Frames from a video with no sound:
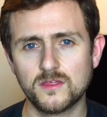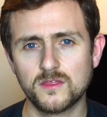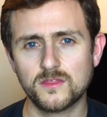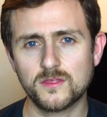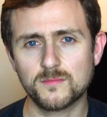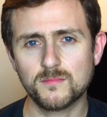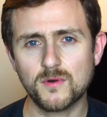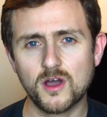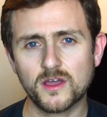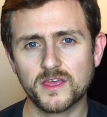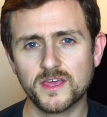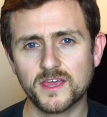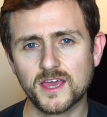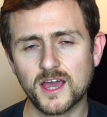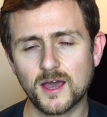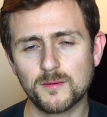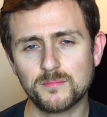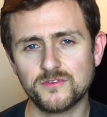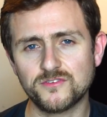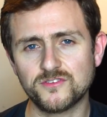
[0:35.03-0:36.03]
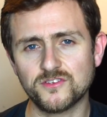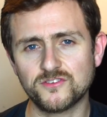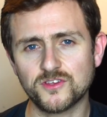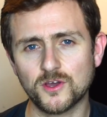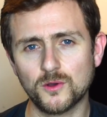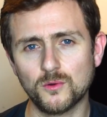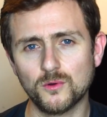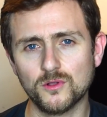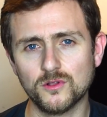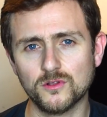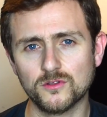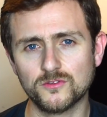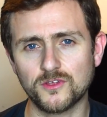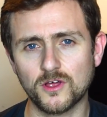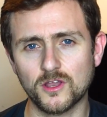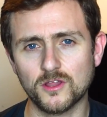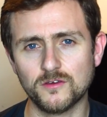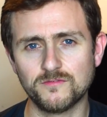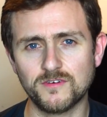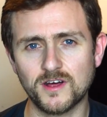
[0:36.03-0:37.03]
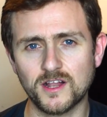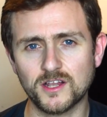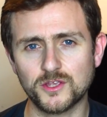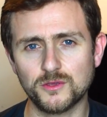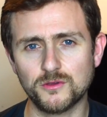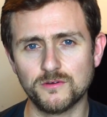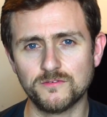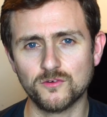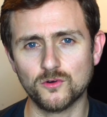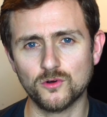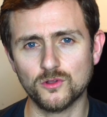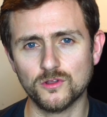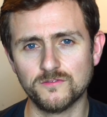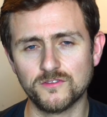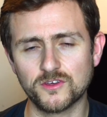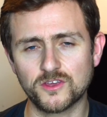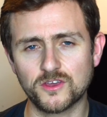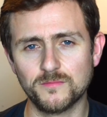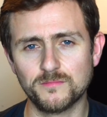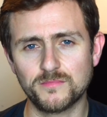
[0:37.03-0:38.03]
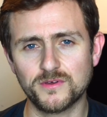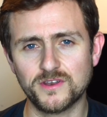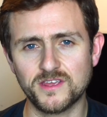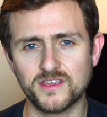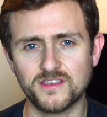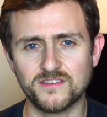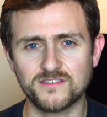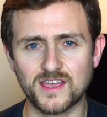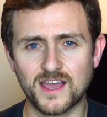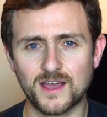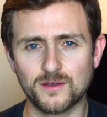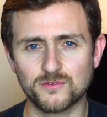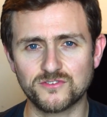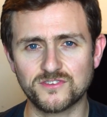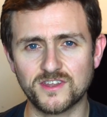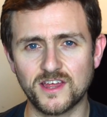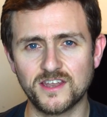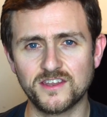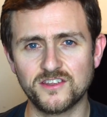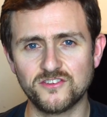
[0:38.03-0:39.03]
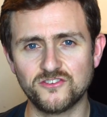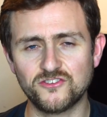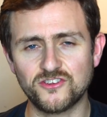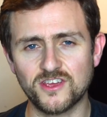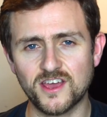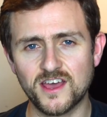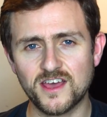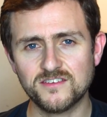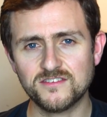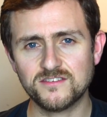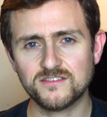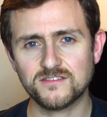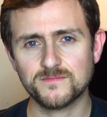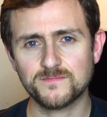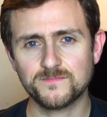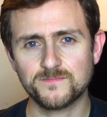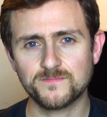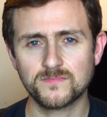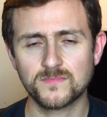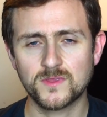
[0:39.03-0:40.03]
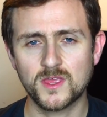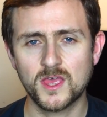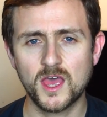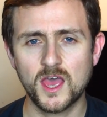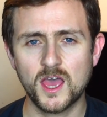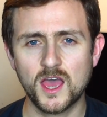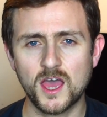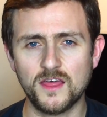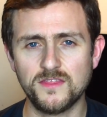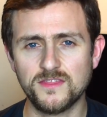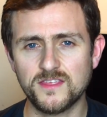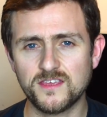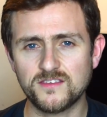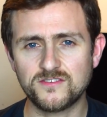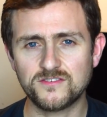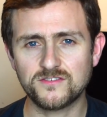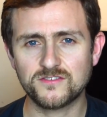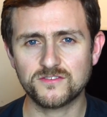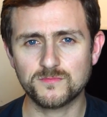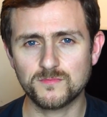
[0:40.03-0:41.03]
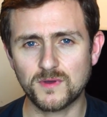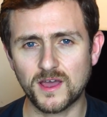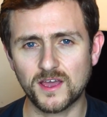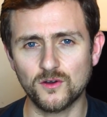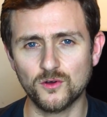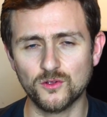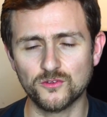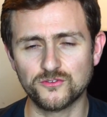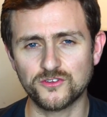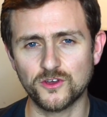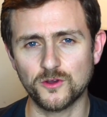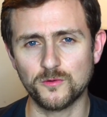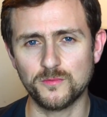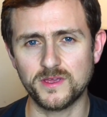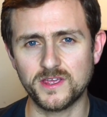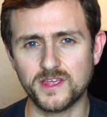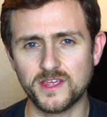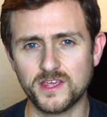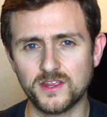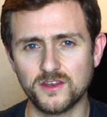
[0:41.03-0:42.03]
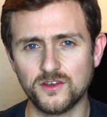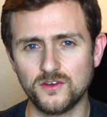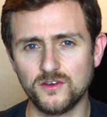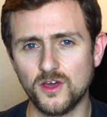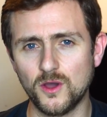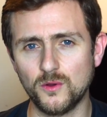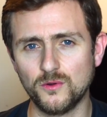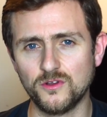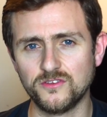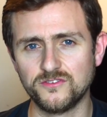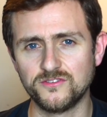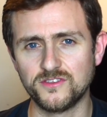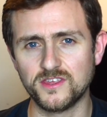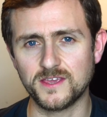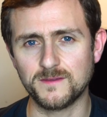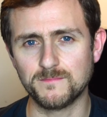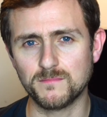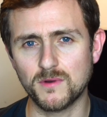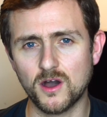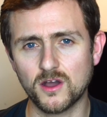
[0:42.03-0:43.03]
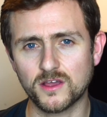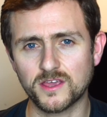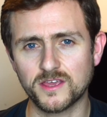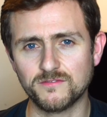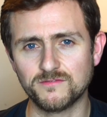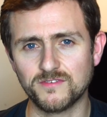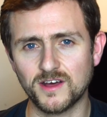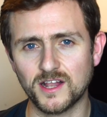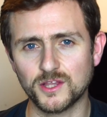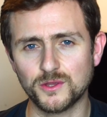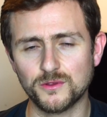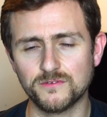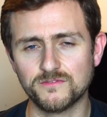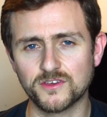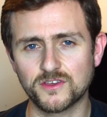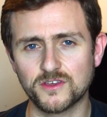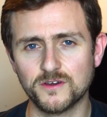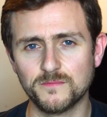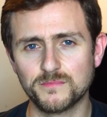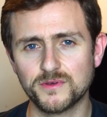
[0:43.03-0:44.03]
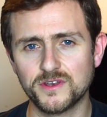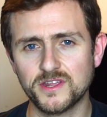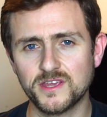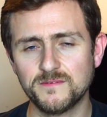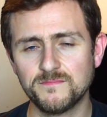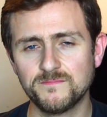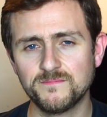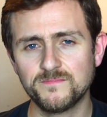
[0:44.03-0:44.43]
The market cap is the total dollar value of all of the company's outstanding shares. And this might also be known as the market value of the company.